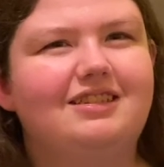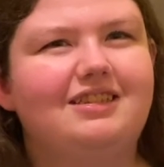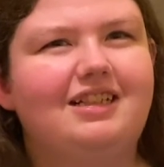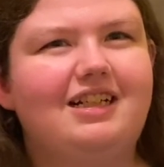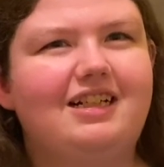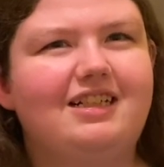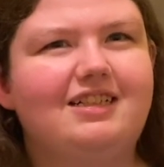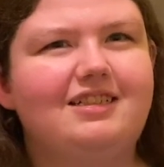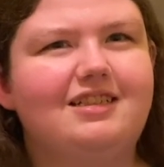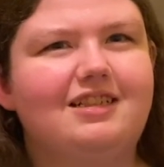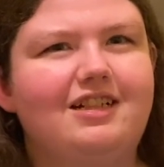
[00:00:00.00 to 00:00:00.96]

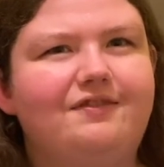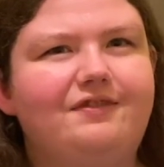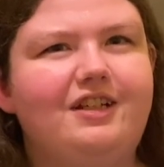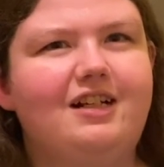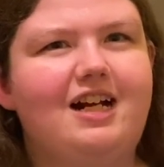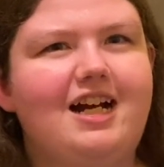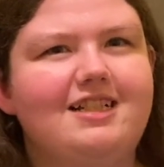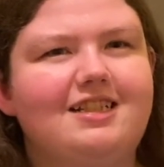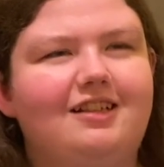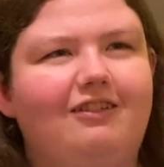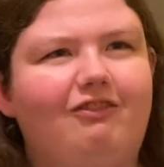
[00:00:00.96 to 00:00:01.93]
And if you guys
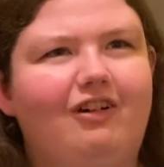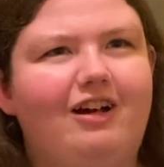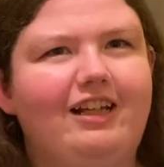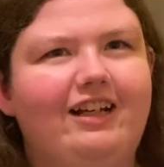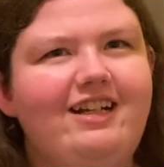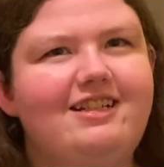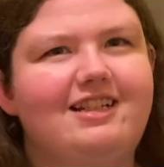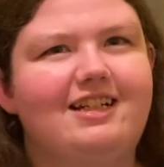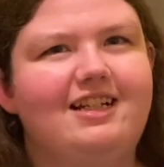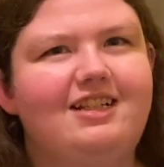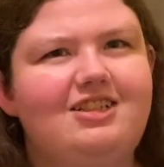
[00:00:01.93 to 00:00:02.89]
really like
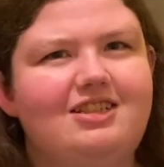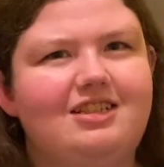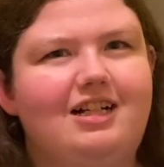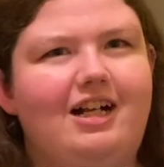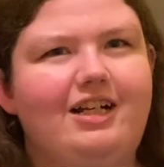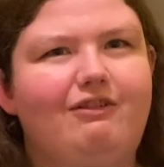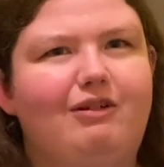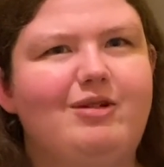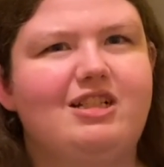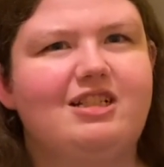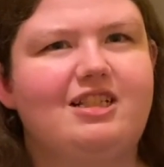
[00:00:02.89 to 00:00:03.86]
this and you want
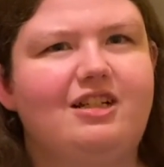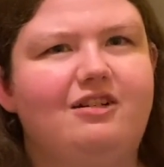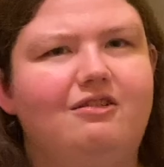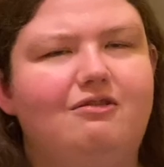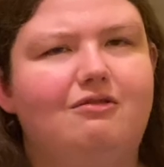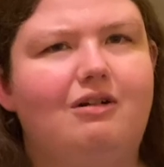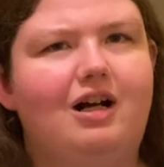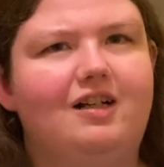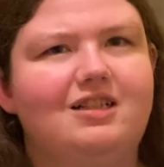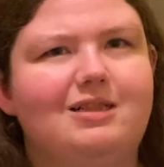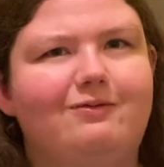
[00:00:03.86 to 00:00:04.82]
me to do
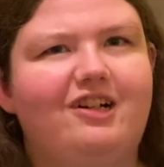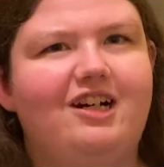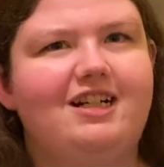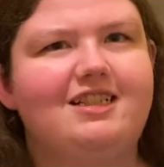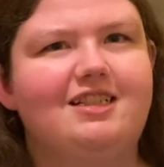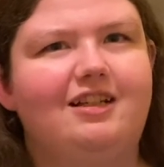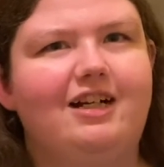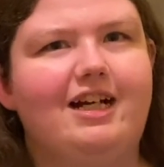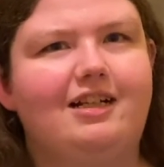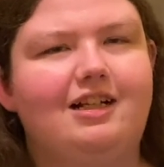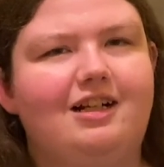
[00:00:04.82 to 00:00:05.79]
other spreads
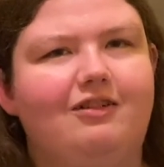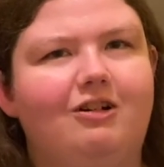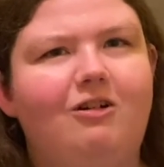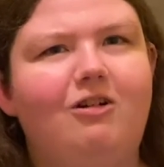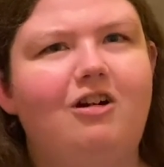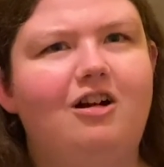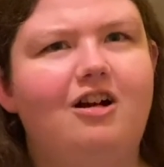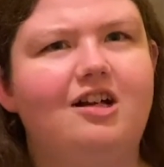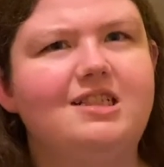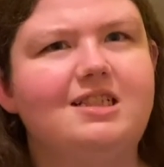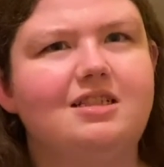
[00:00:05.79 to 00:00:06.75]
like the Celtic
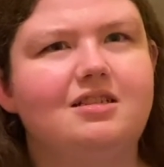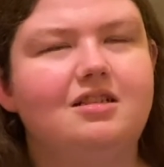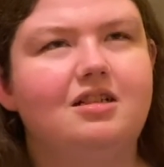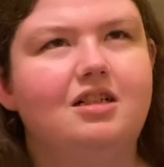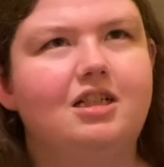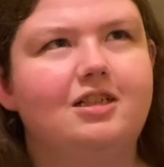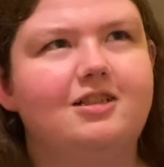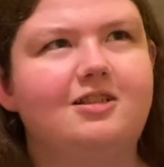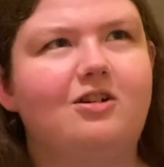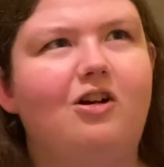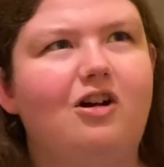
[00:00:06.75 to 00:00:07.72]
Cross, the
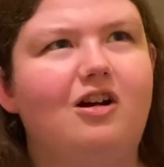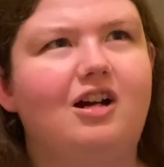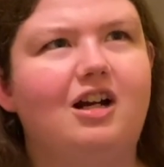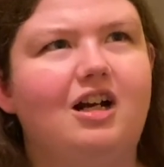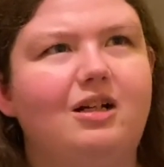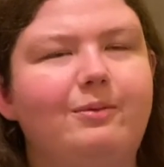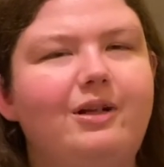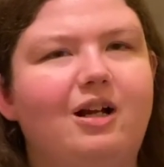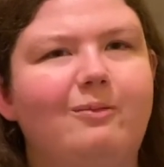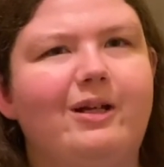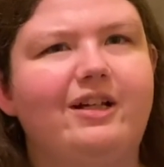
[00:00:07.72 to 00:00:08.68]
Star, the
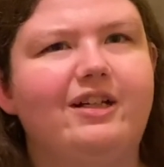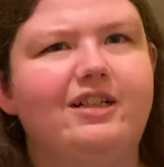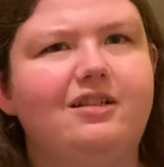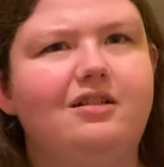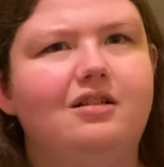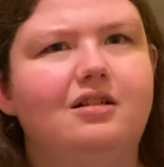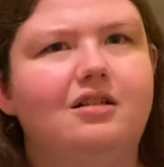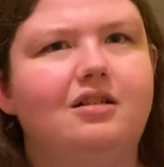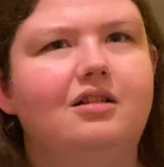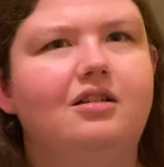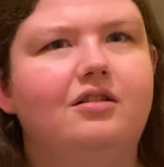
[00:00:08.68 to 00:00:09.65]
Pyramid,
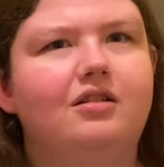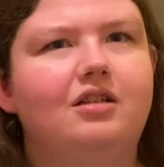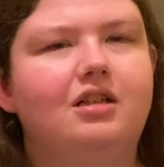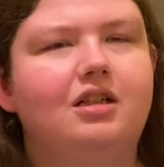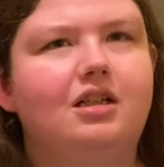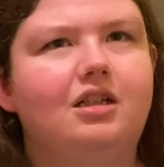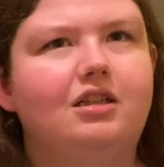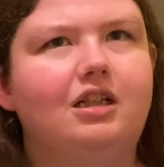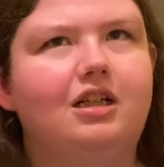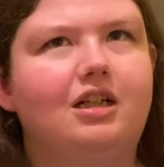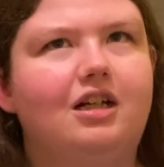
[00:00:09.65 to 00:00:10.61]

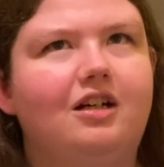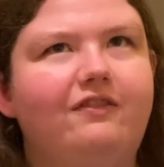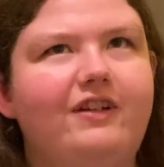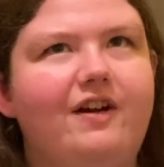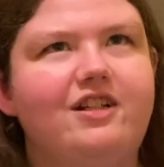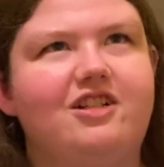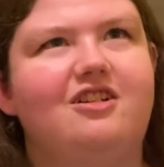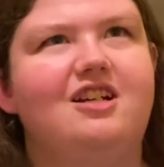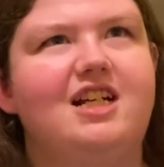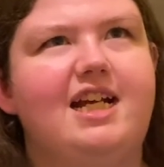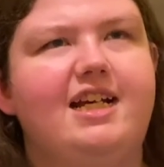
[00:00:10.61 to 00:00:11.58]
the Family
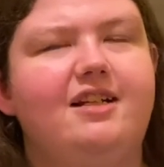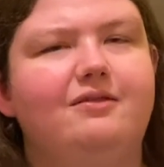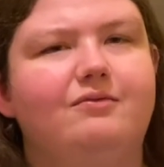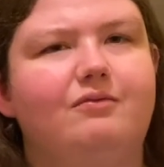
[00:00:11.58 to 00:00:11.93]
Tree,